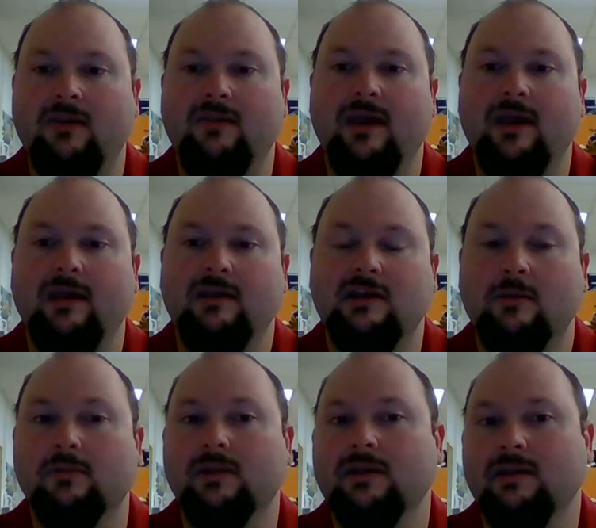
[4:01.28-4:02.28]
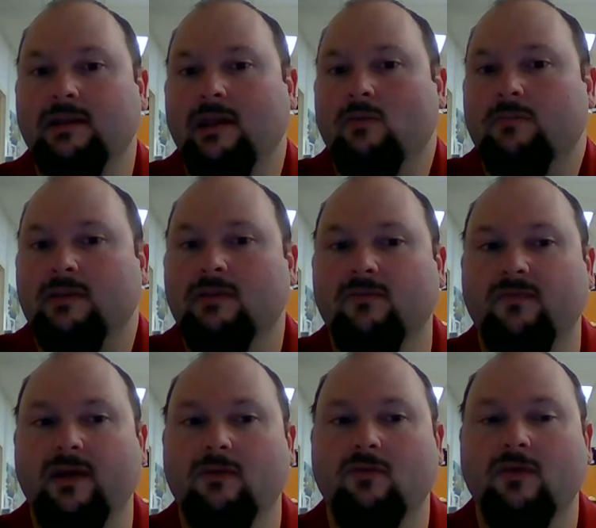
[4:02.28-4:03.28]
of that and double it, and that would be their
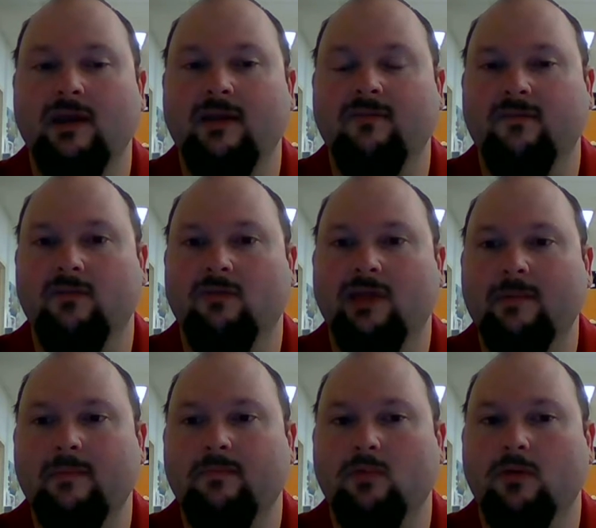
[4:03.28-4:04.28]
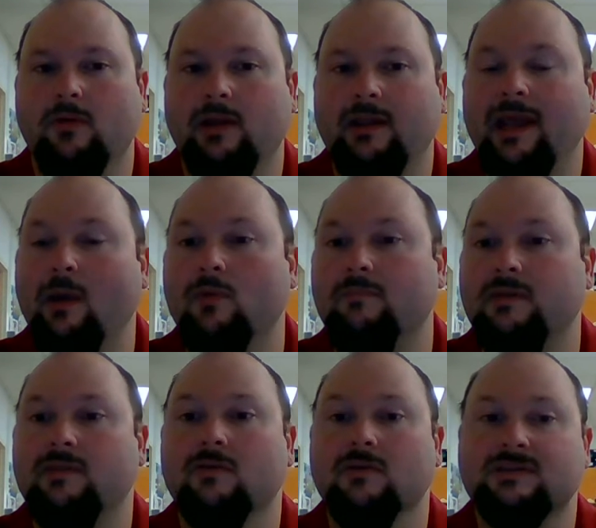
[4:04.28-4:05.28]
final grade for their lab report. And that would
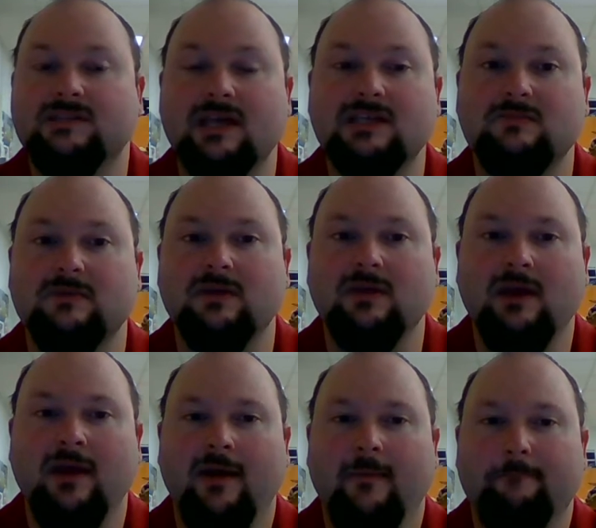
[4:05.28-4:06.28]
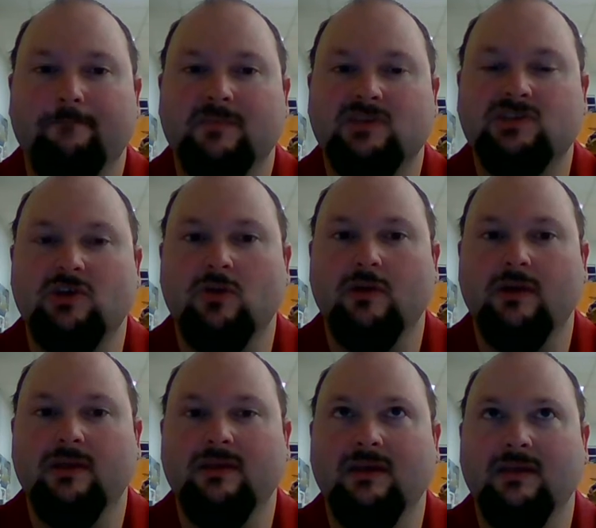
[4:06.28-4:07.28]
be their assessment,
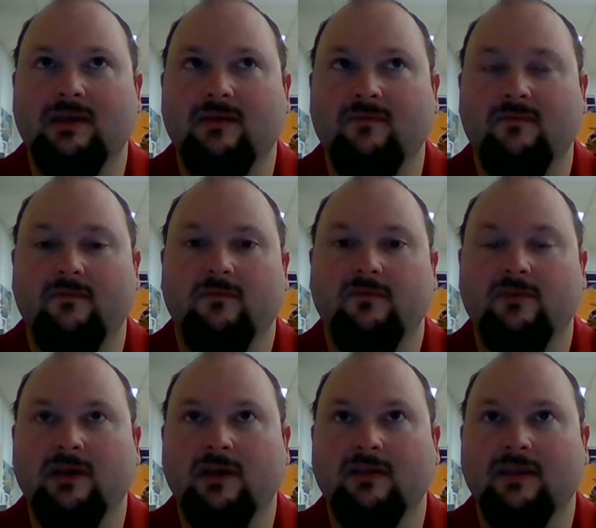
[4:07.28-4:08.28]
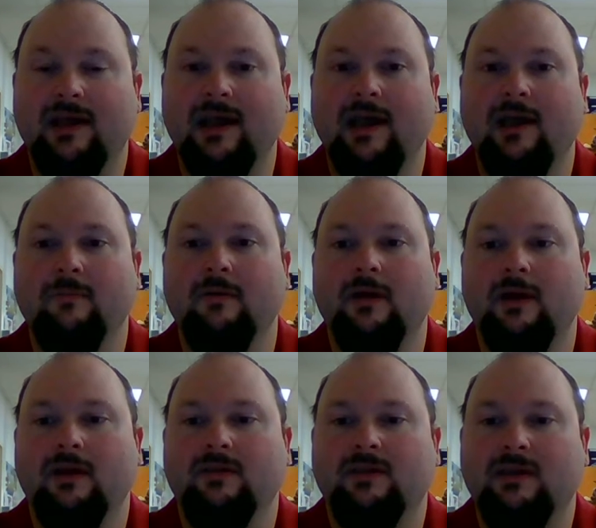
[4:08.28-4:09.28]
showing that they've done the lab,
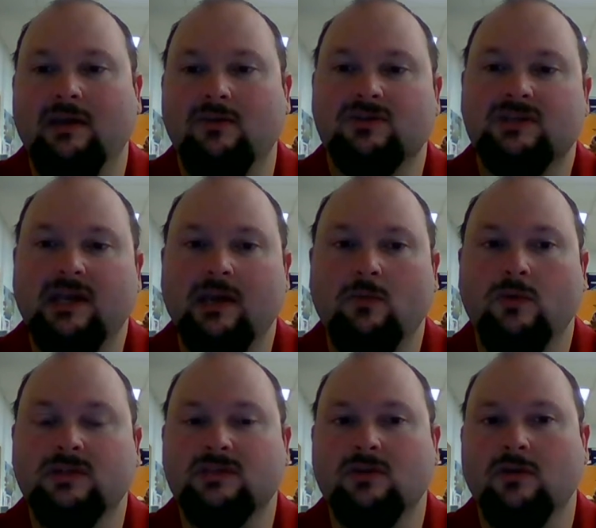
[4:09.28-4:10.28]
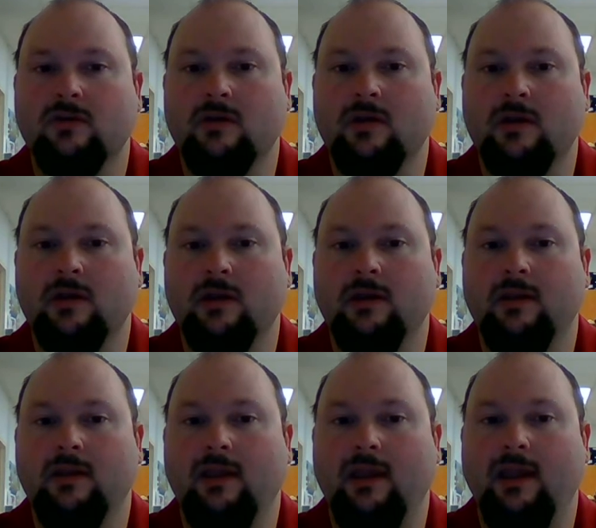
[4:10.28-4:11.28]
that they understand what's going
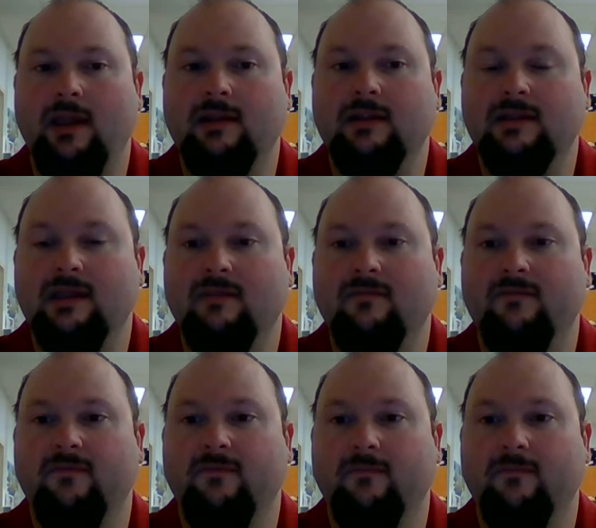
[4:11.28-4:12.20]
on, and that they've